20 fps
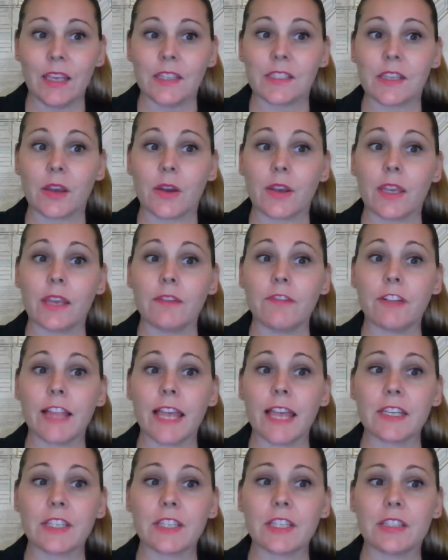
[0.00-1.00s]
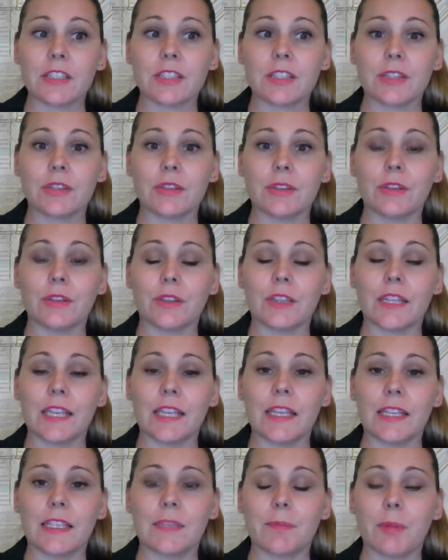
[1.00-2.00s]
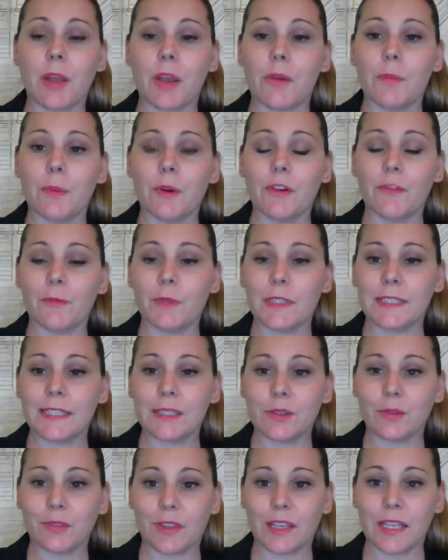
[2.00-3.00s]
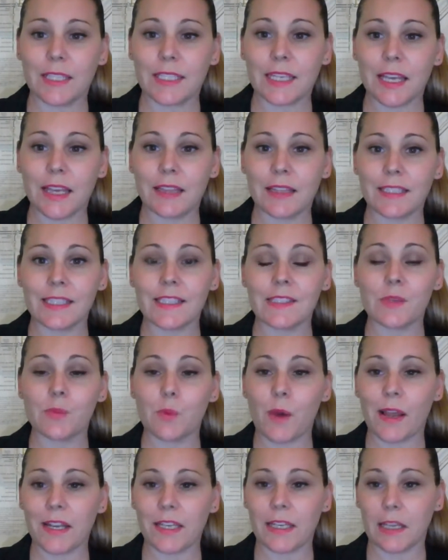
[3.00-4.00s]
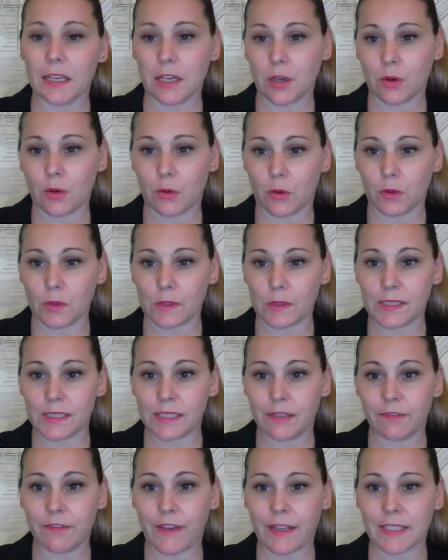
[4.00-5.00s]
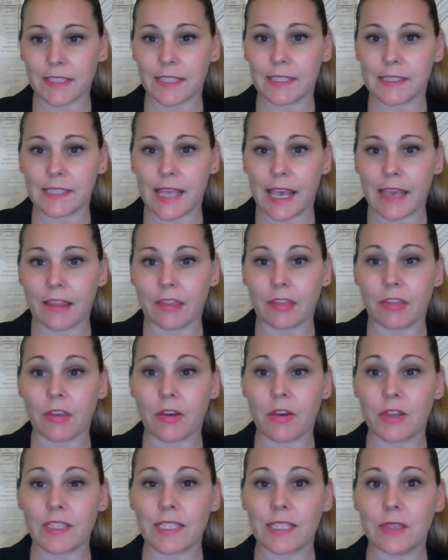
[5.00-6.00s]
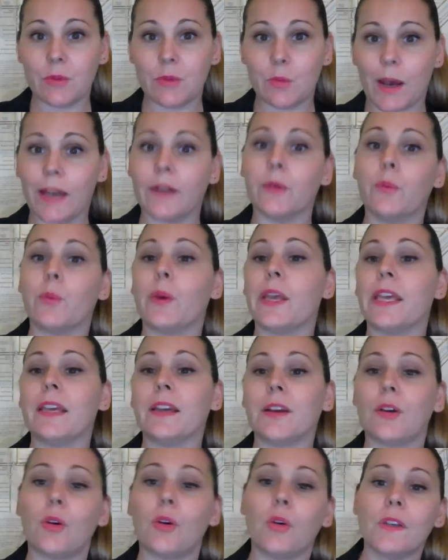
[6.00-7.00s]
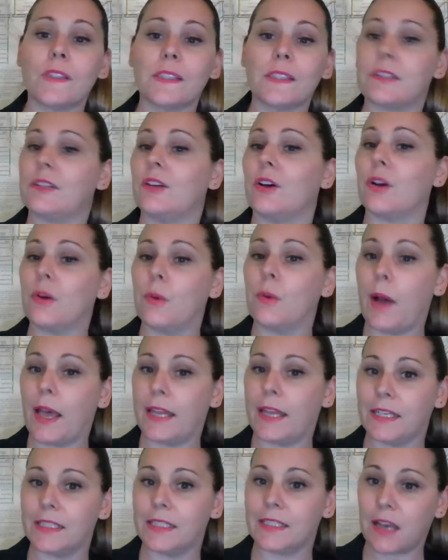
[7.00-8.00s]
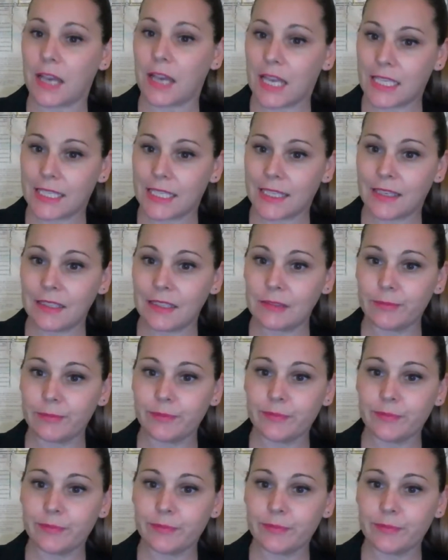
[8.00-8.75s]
So in relation to the Diploma of Musical Theatre, this is a 1-year course. In fact, it's a 31-week course, so not quite an entire year.